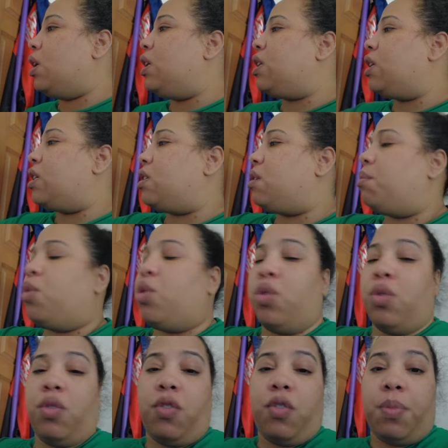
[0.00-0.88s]
it doesn't
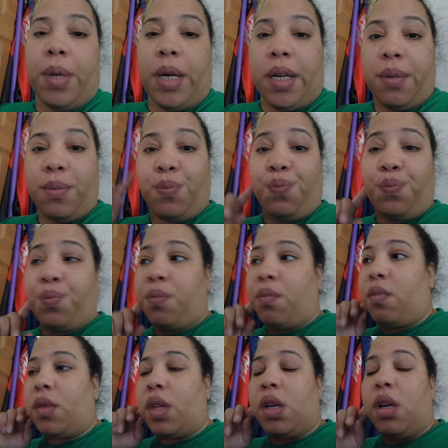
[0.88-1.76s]
move, but
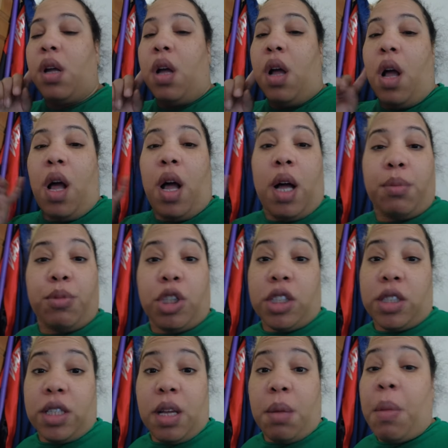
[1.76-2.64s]

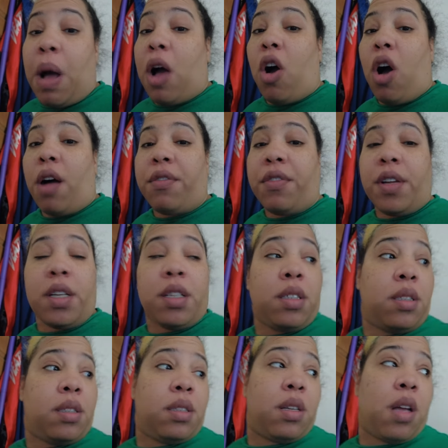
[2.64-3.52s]
just in my
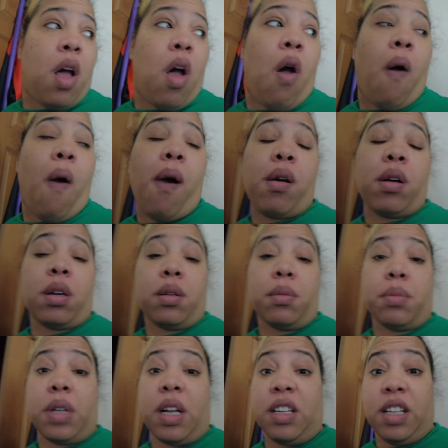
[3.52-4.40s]
office.
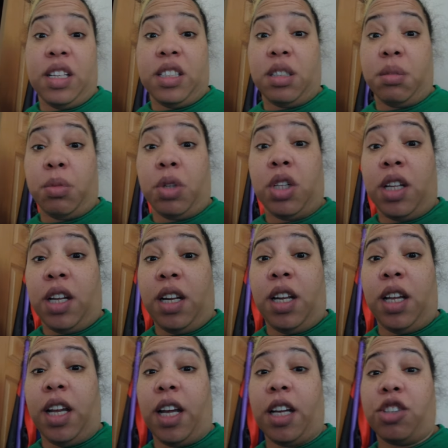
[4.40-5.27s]
um I did some
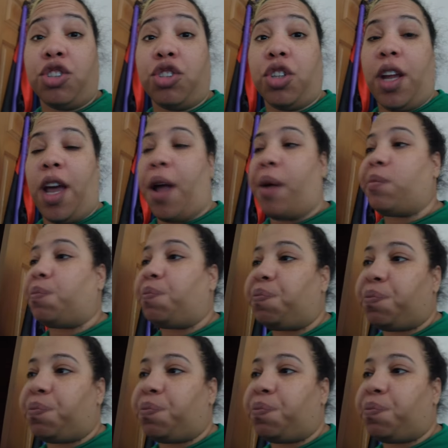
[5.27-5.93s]
cleaning yesterday.